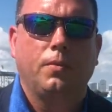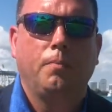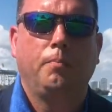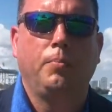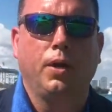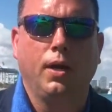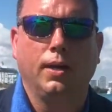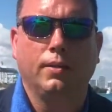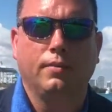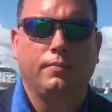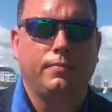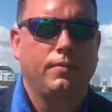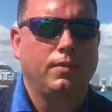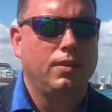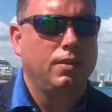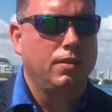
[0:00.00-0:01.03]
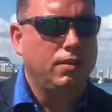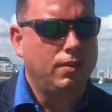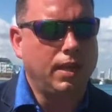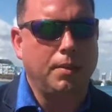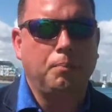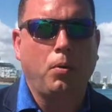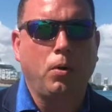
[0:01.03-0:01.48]
But
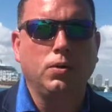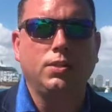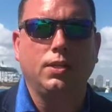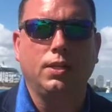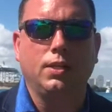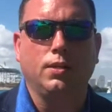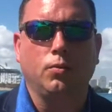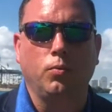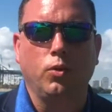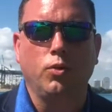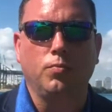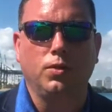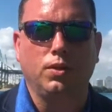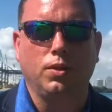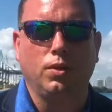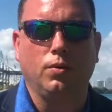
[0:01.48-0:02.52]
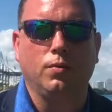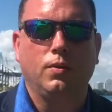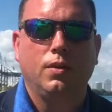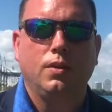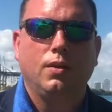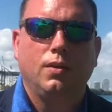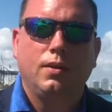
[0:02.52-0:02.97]
that person in the room with you,
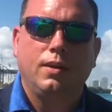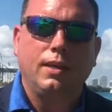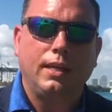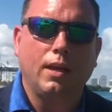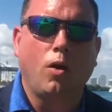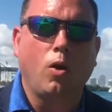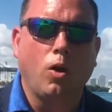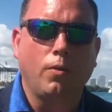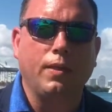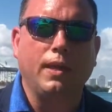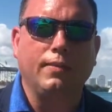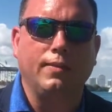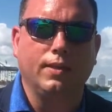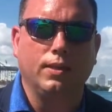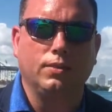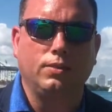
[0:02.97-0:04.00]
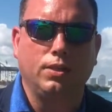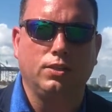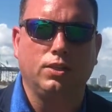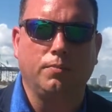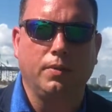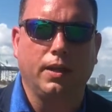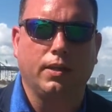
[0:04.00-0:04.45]
are they the
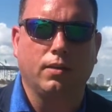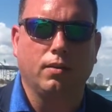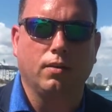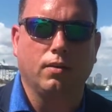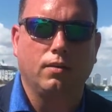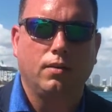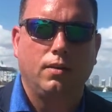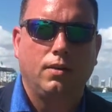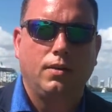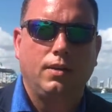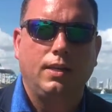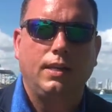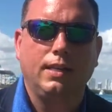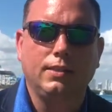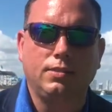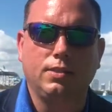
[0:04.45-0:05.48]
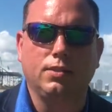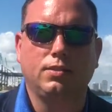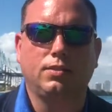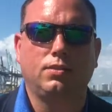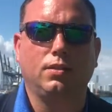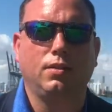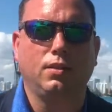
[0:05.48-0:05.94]
decision maker? Is
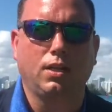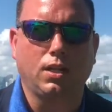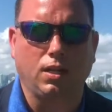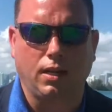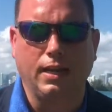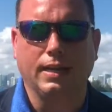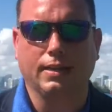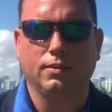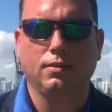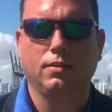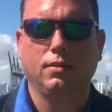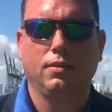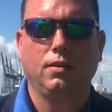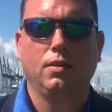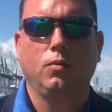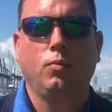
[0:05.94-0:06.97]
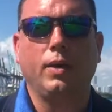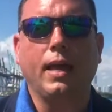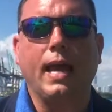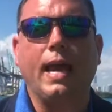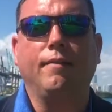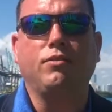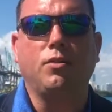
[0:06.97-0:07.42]
this the client? We
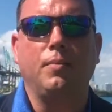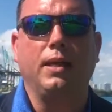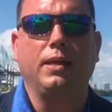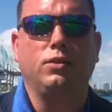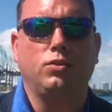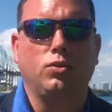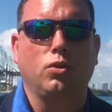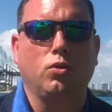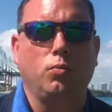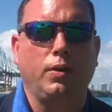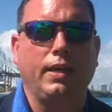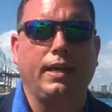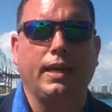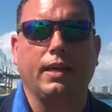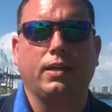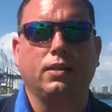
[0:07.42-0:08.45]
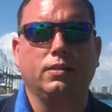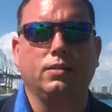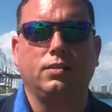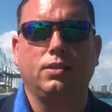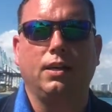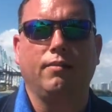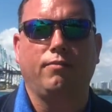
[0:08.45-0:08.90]
have to make sure we get
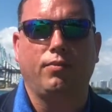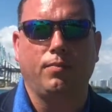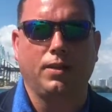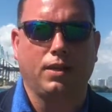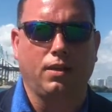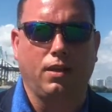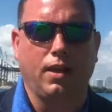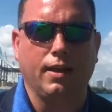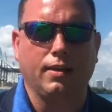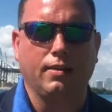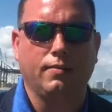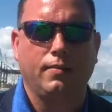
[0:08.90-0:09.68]
consent from the client.